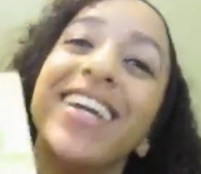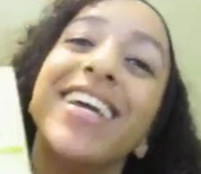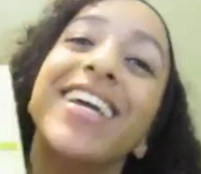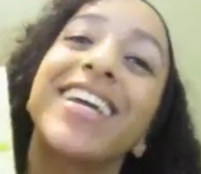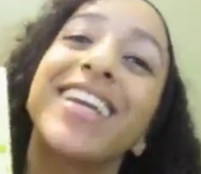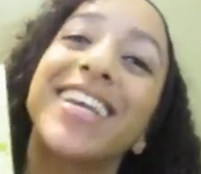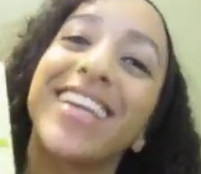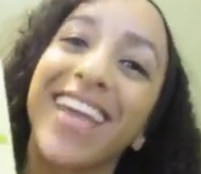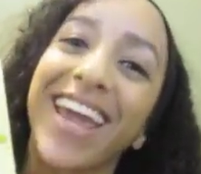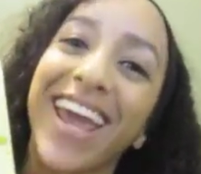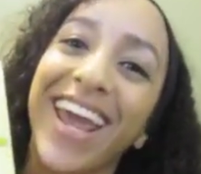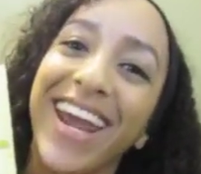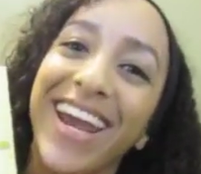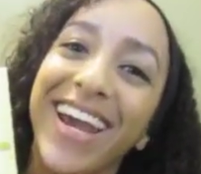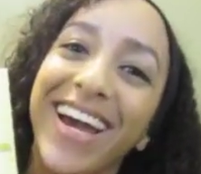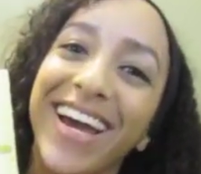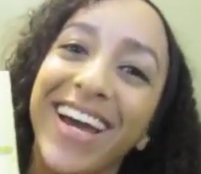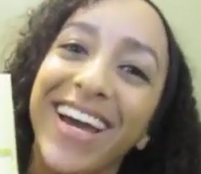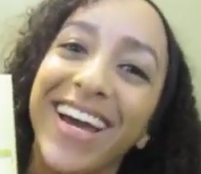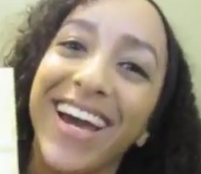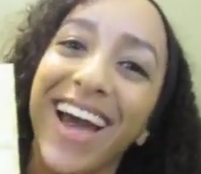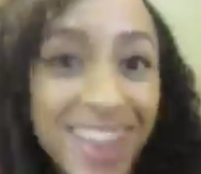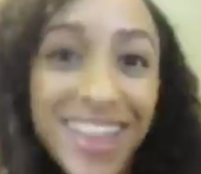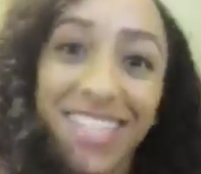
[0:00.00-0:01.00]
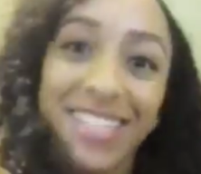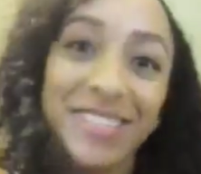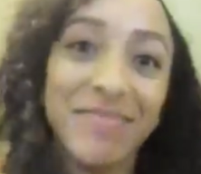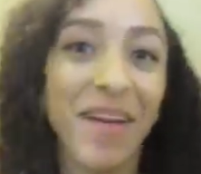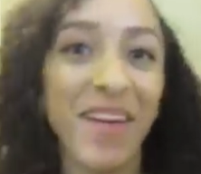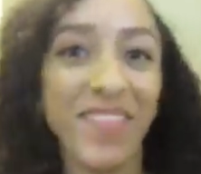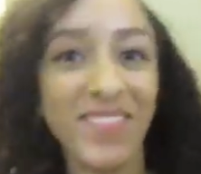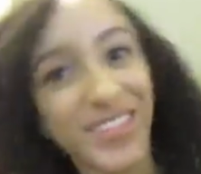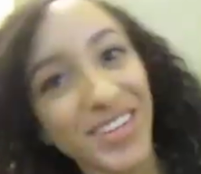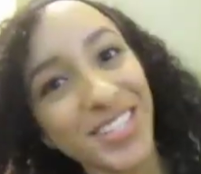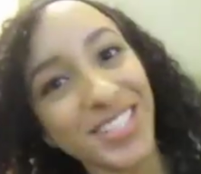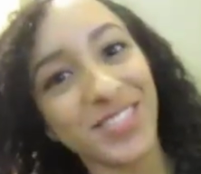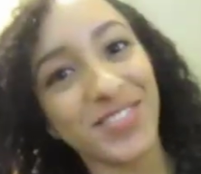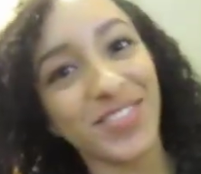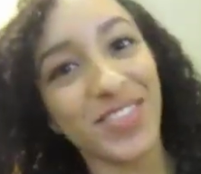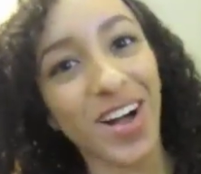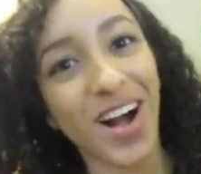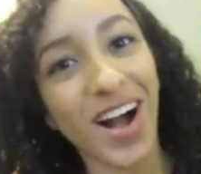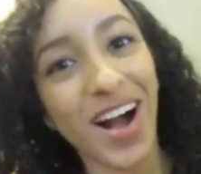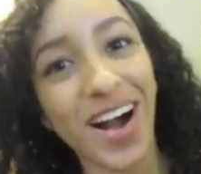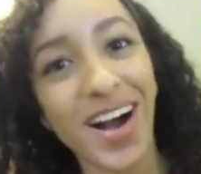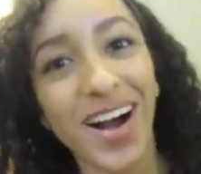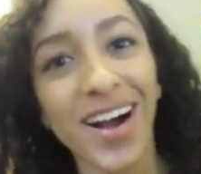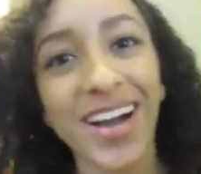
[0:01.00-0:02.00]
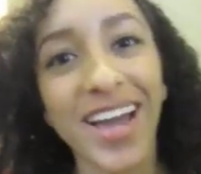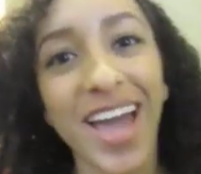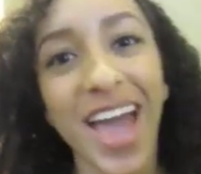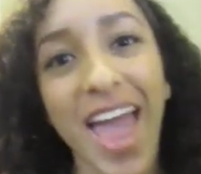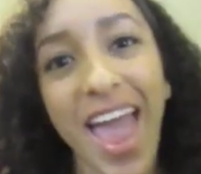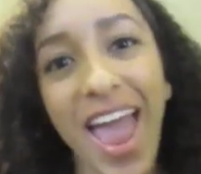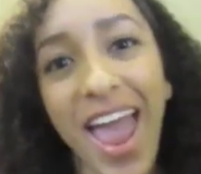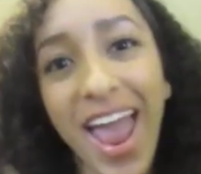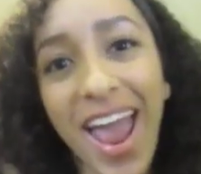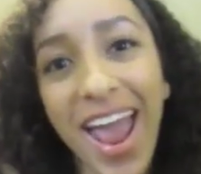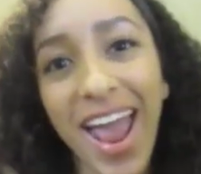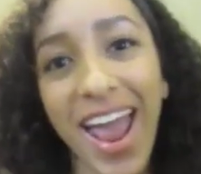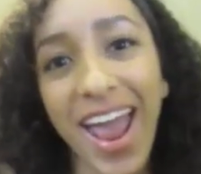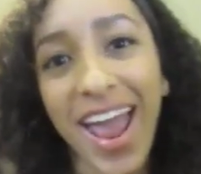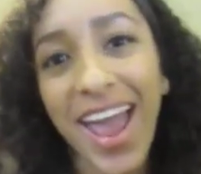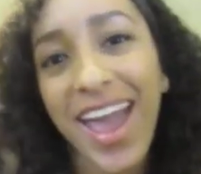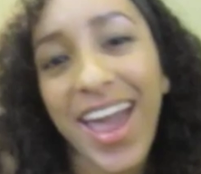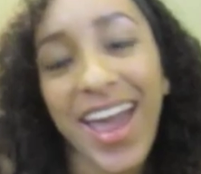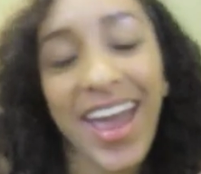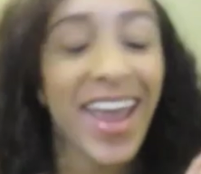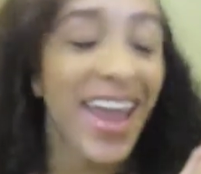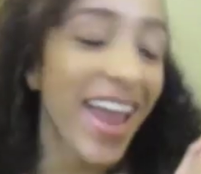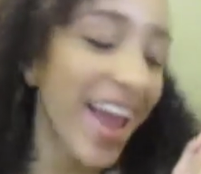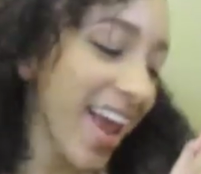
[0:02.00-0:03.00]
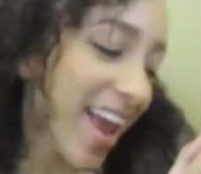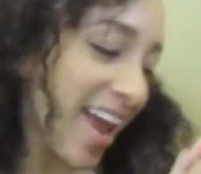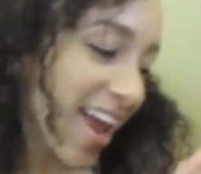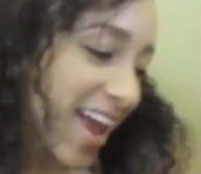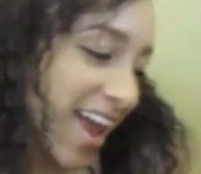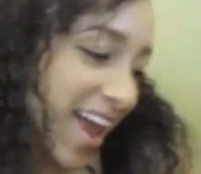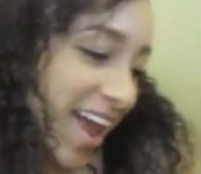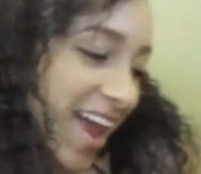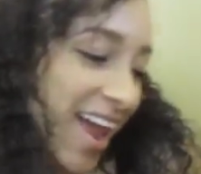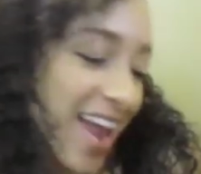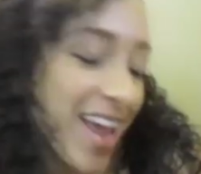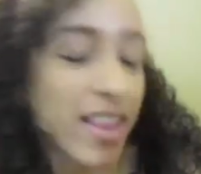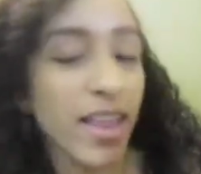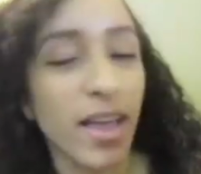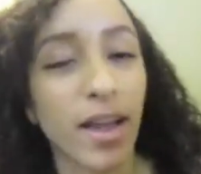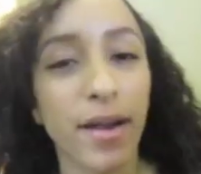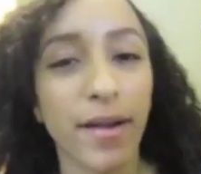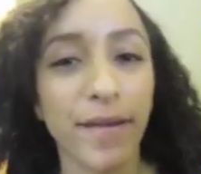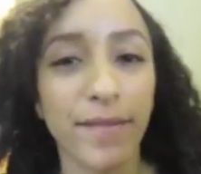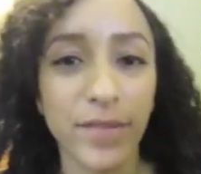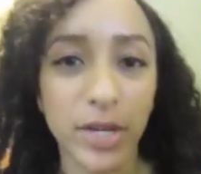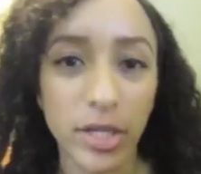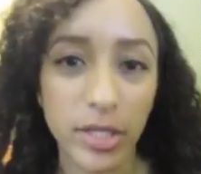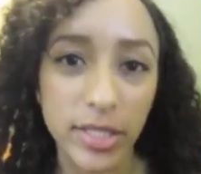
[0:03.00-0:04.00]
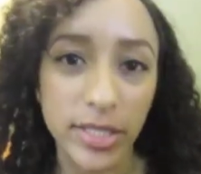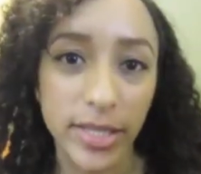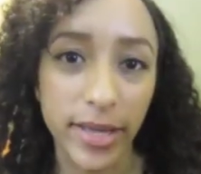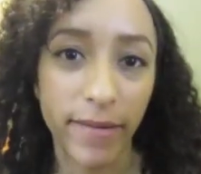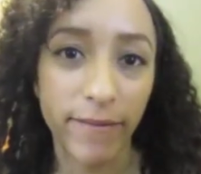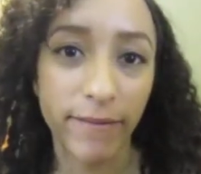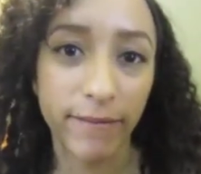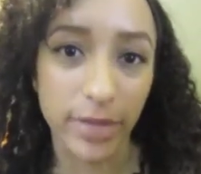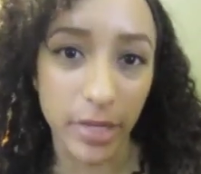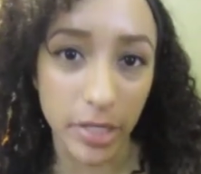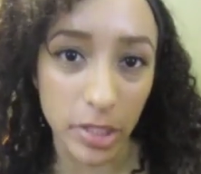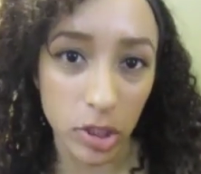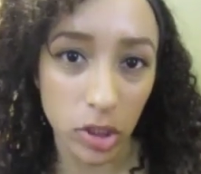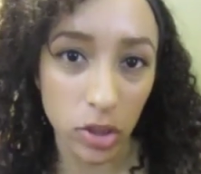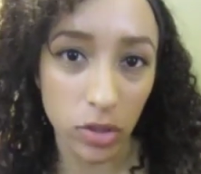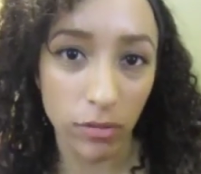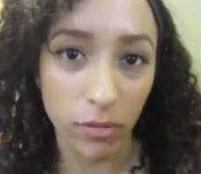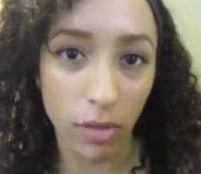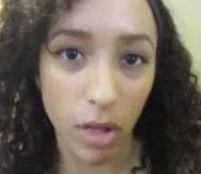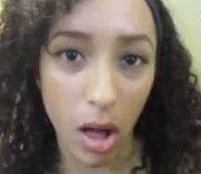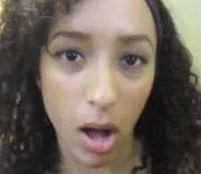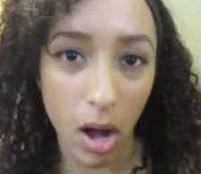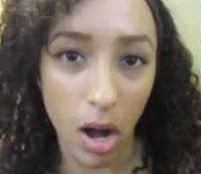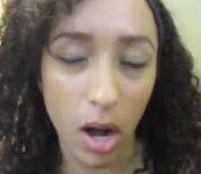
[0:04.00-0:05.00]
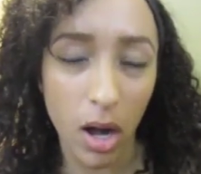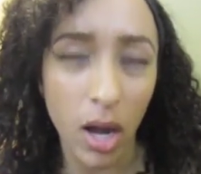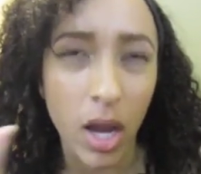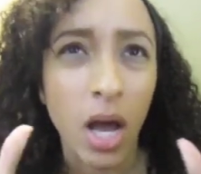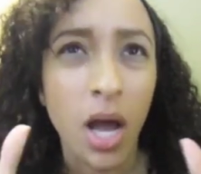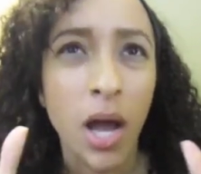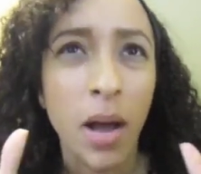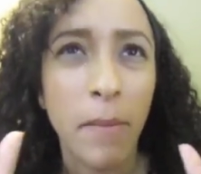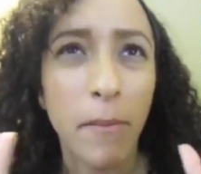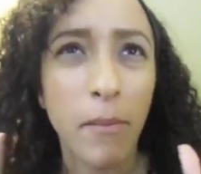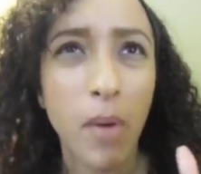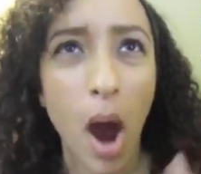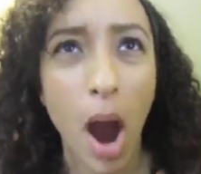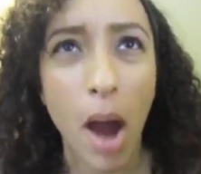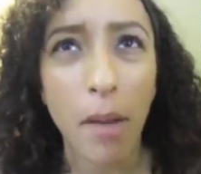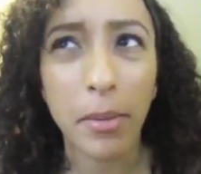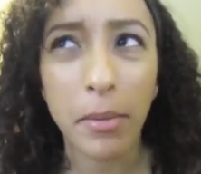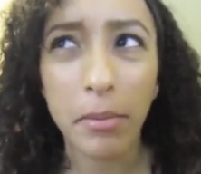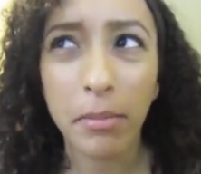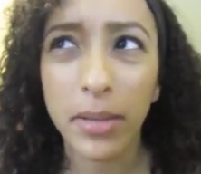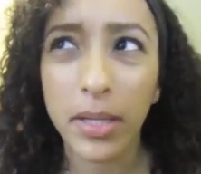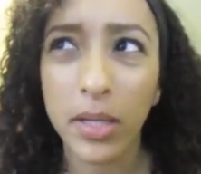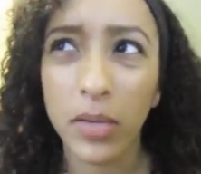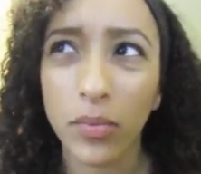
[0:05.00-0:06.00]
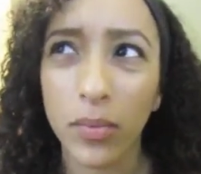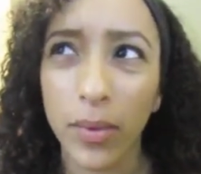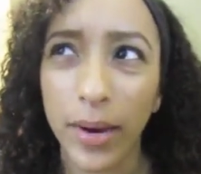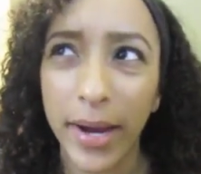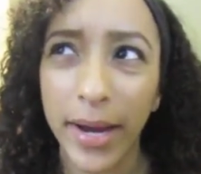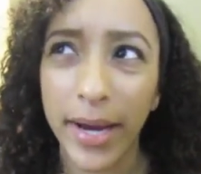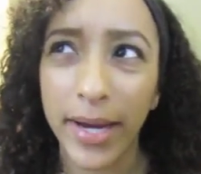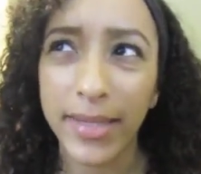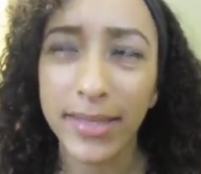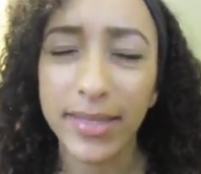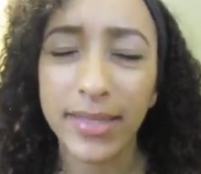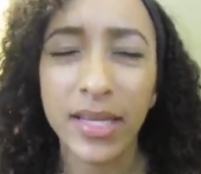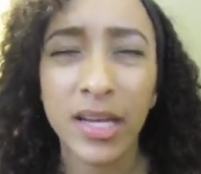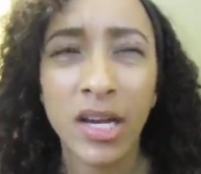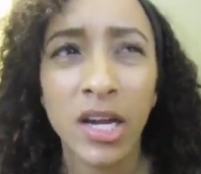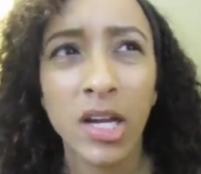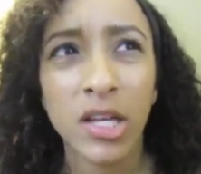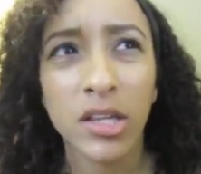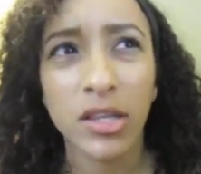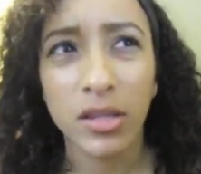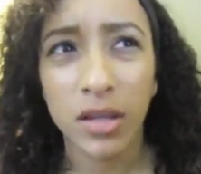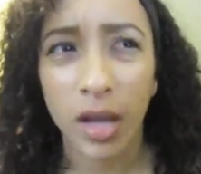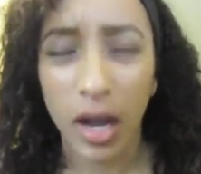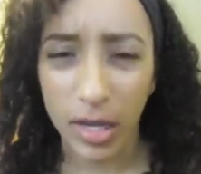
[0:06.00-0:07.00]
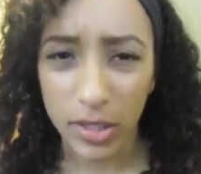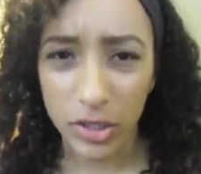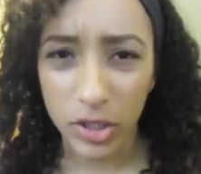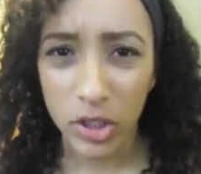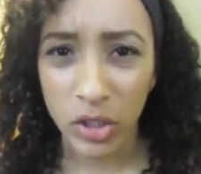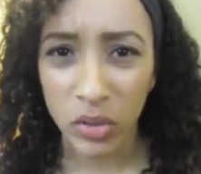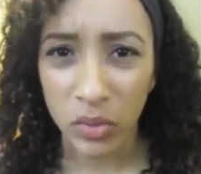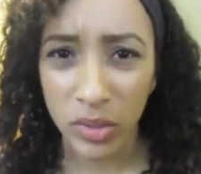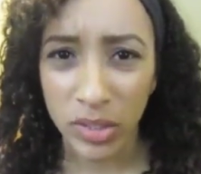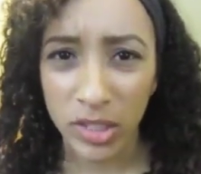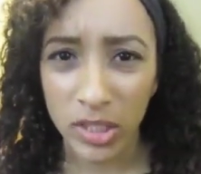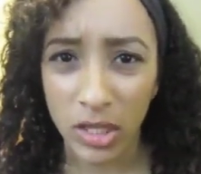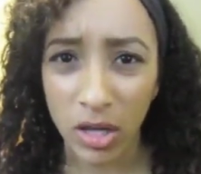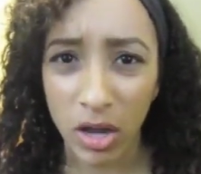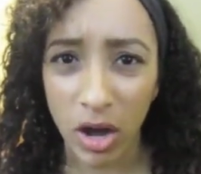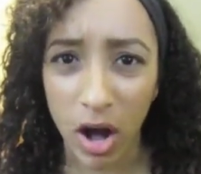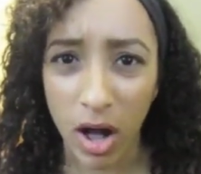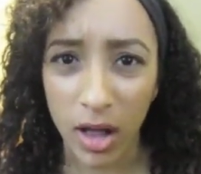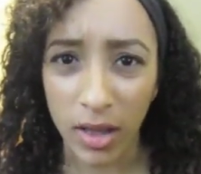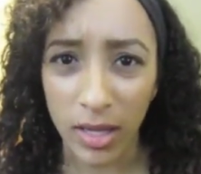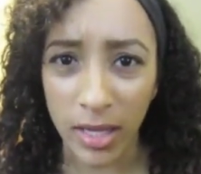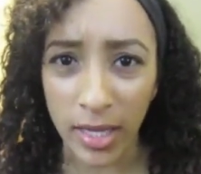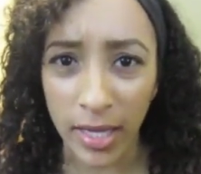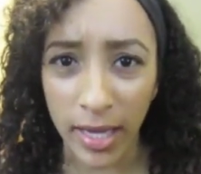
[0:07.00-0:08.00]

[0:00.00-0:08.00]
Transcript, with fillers: Yeah. This is my first vlog. Hey like first official vlog, probably rant. Not sure what to call it